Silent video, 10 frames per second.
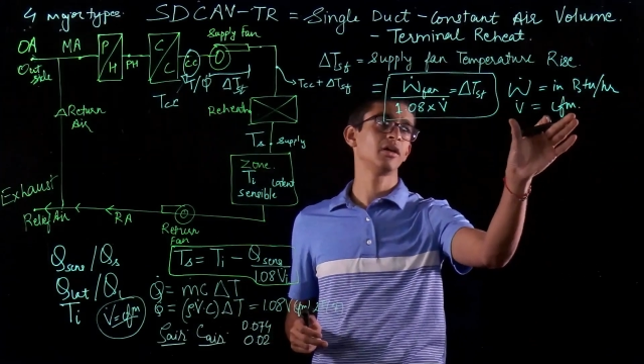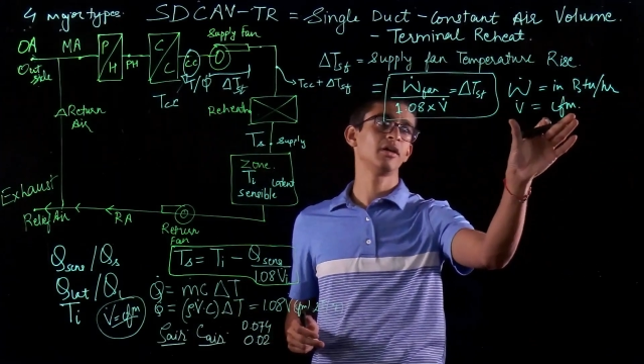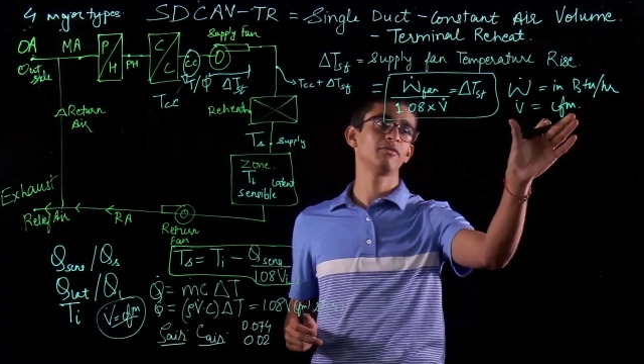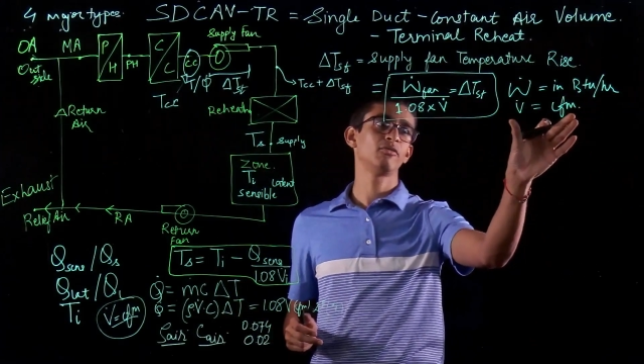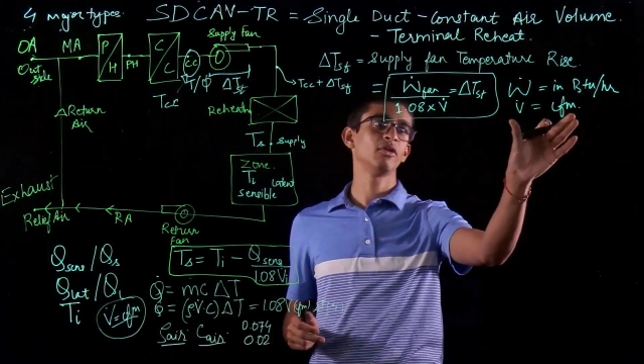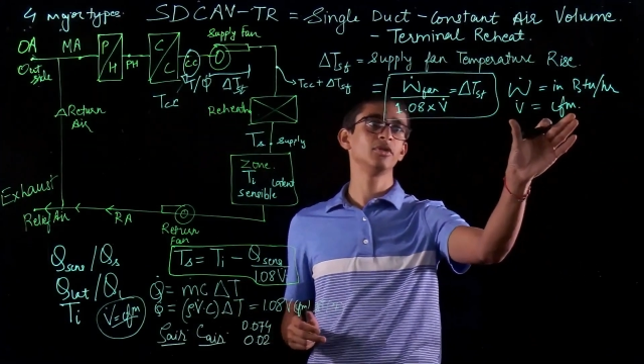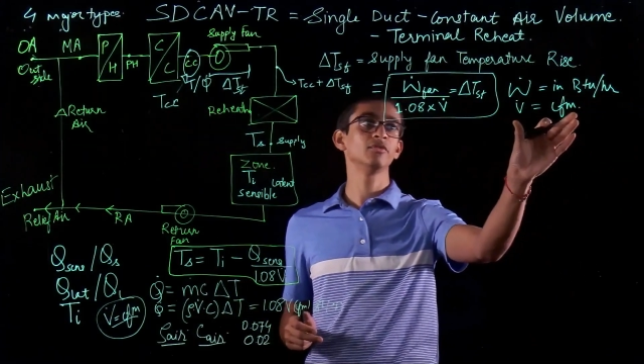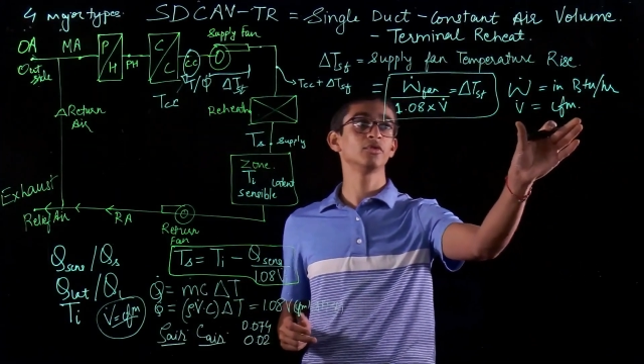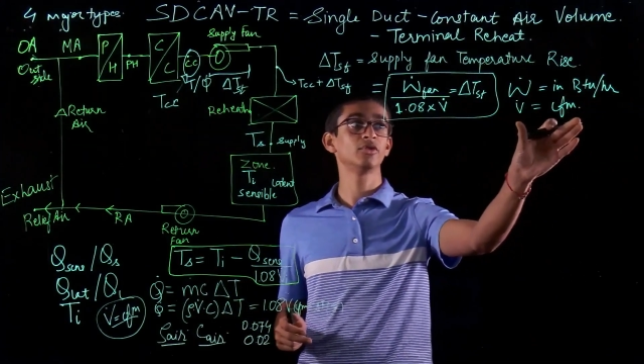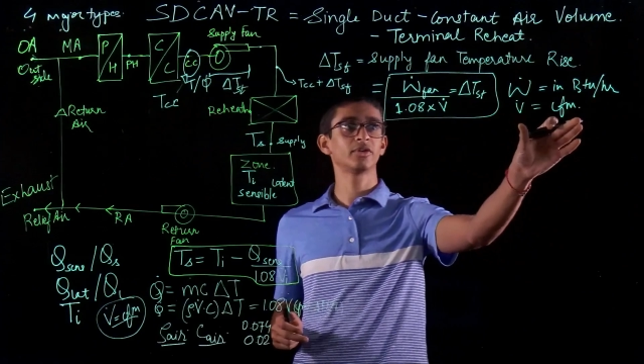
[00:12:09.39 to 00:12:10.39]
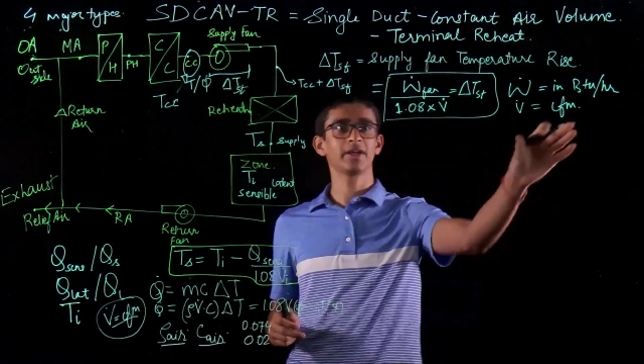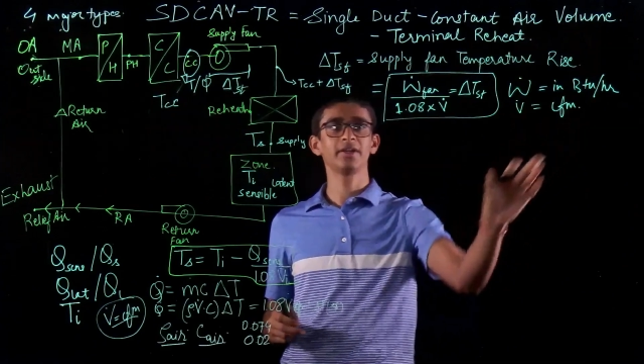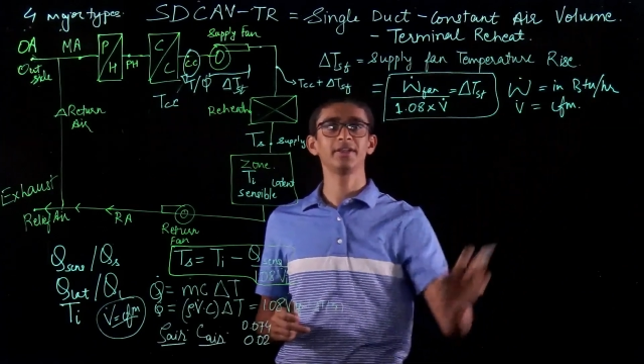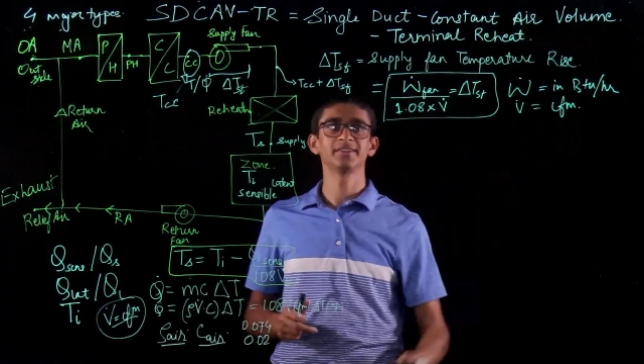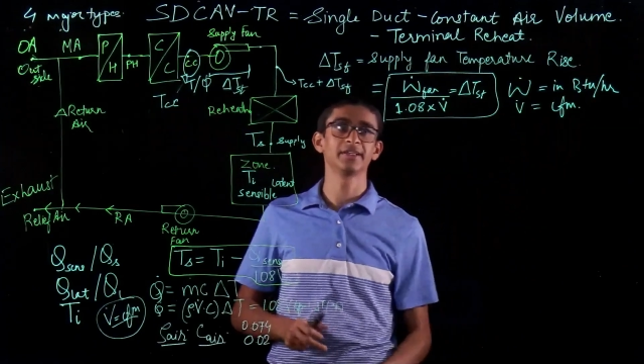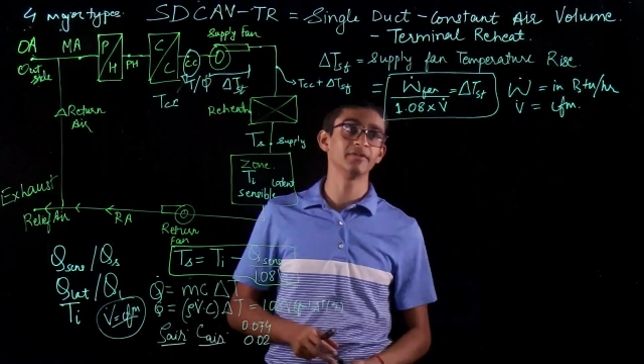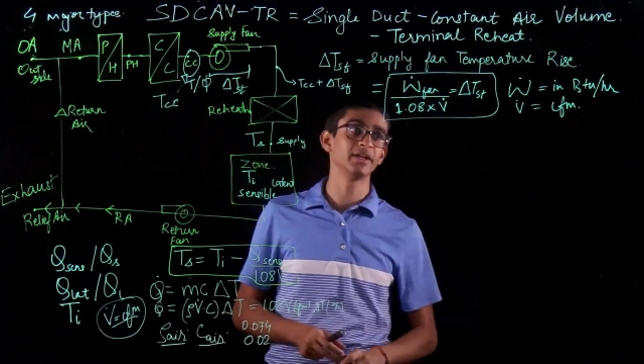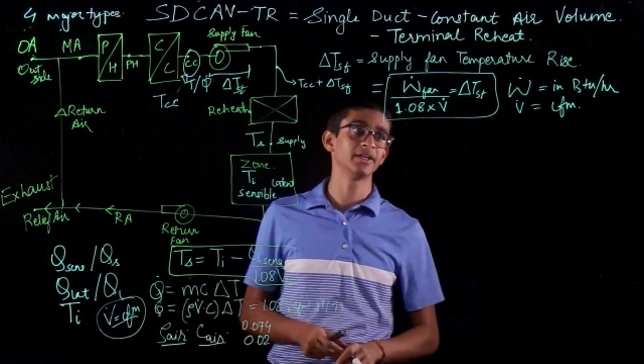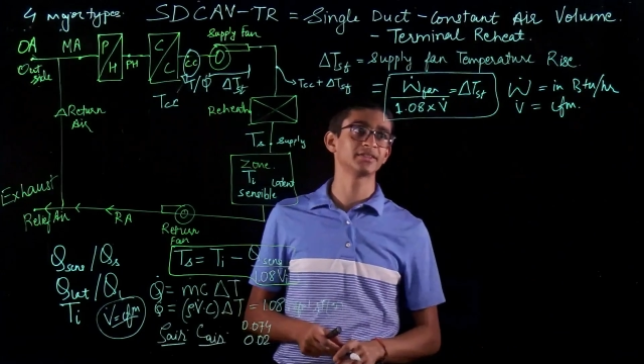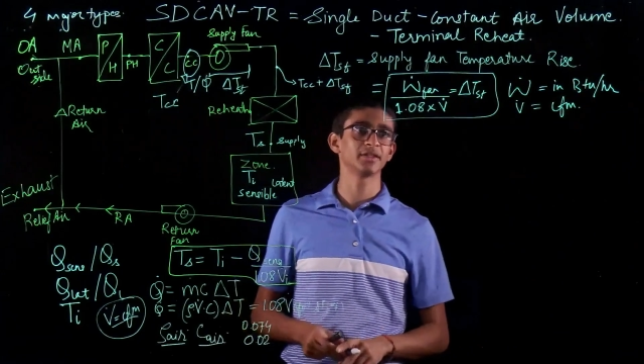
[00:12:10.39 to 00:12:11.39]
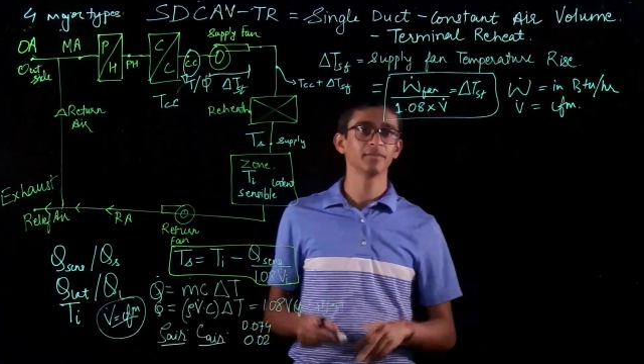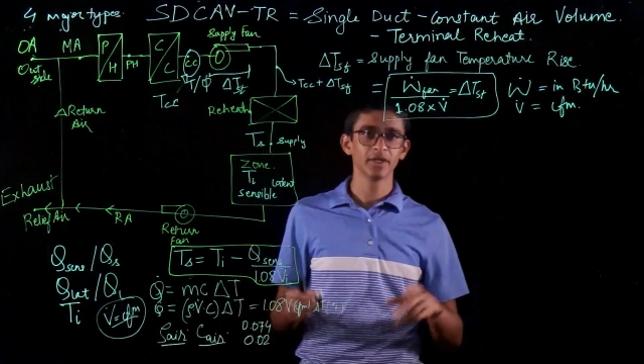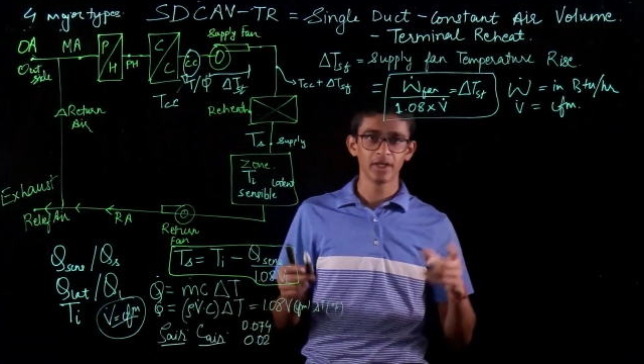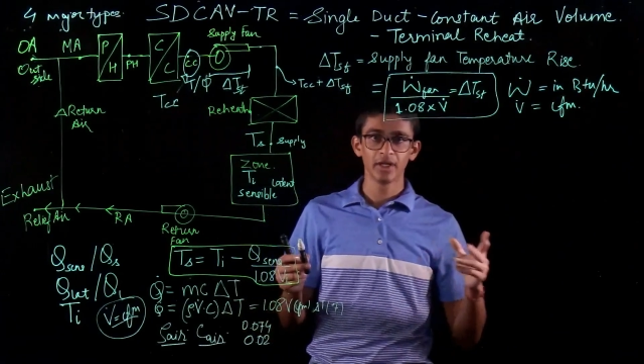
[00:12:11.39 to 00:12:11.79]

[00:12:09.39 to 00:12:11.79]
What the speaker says: a volume flow rate is given as some